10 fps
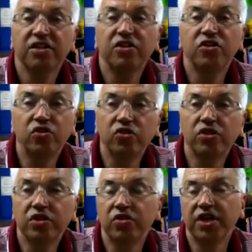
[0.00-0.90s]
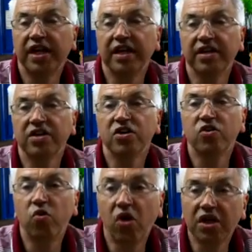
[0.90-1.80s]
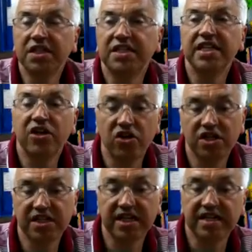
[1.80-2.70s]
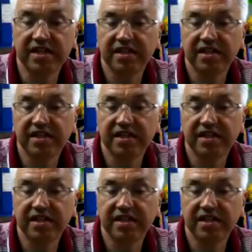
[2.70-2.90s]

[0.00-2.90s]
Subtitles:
good-looking, quality content.